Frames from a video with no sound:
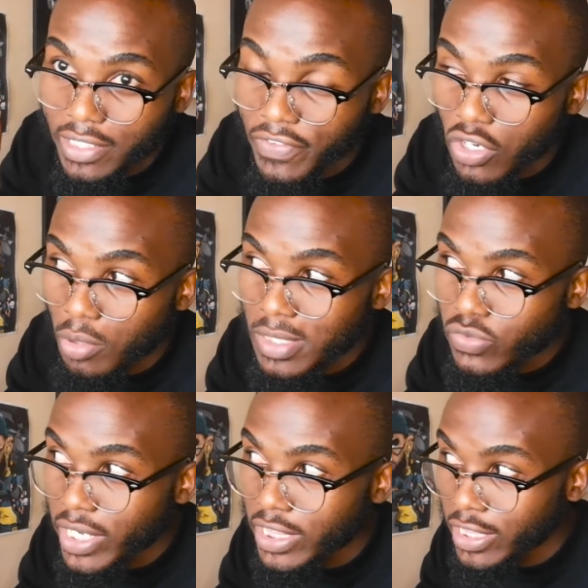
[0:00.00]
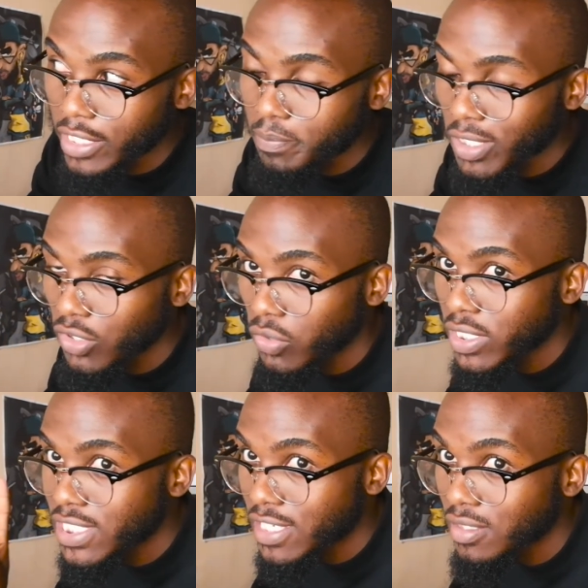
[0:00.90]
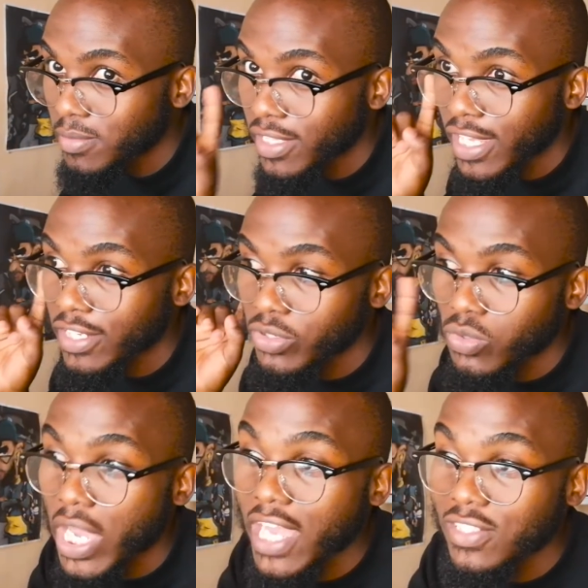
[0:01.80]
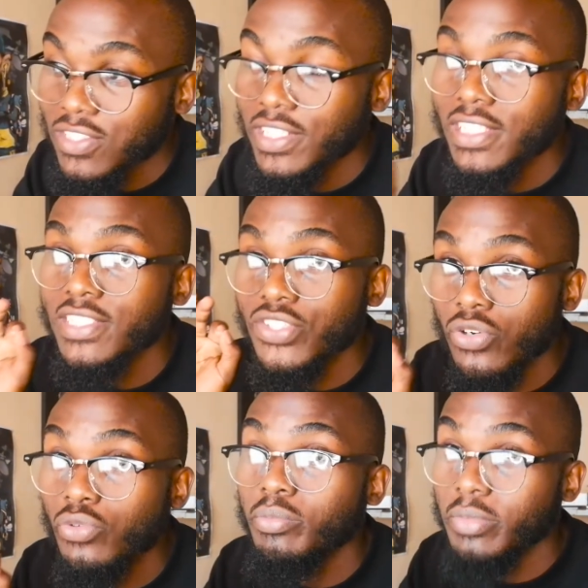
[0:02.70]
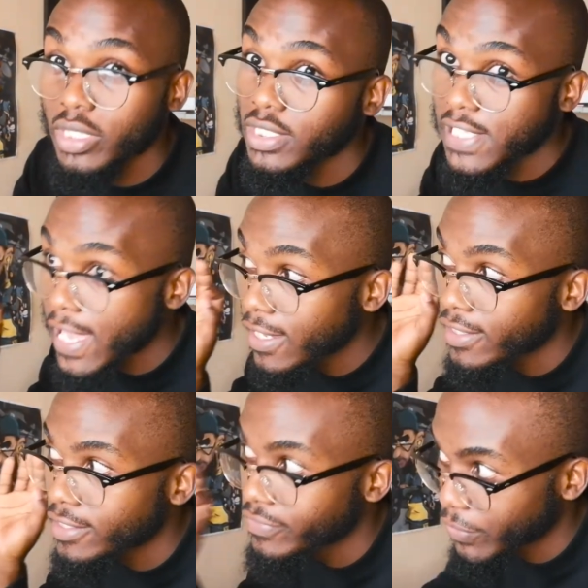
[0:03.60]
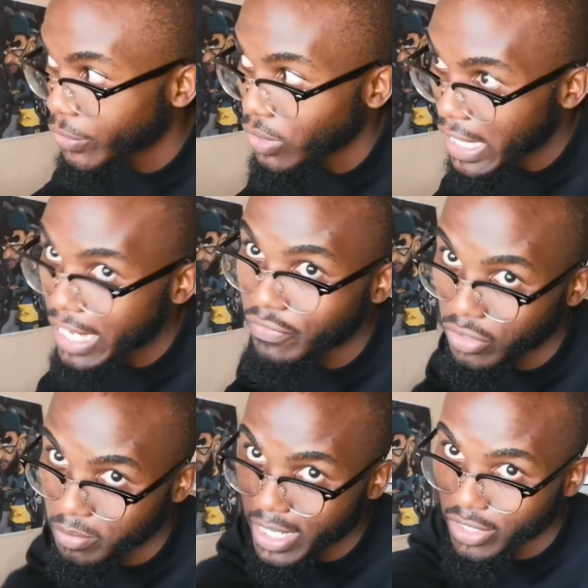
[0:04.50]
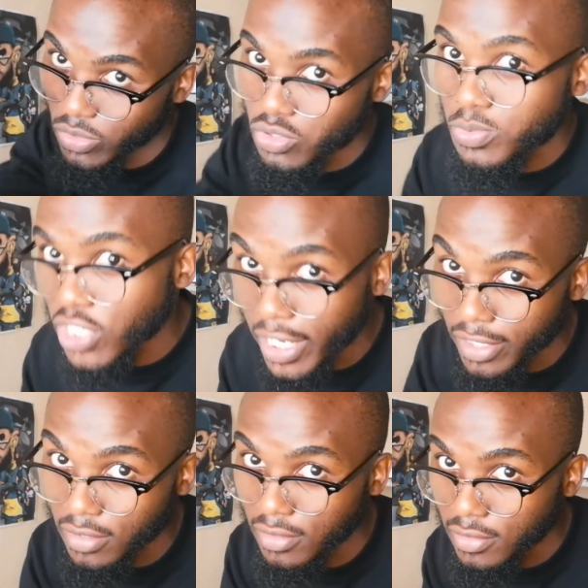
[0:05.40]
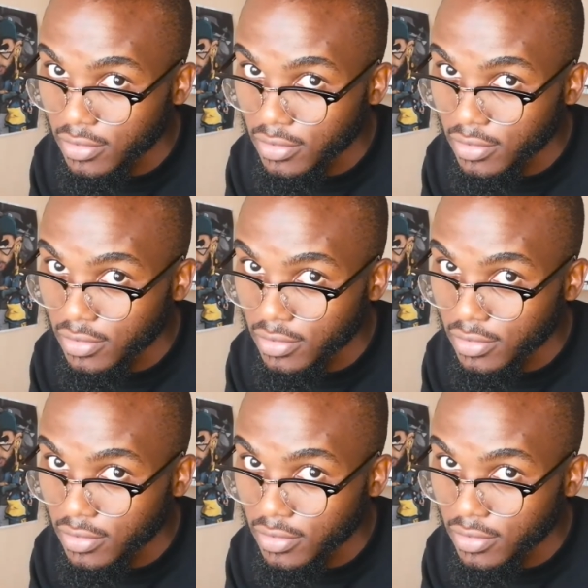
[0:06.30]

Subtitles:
leave a comment right there below and tell me that you actually saw me taking this photo live on my YouTube channel?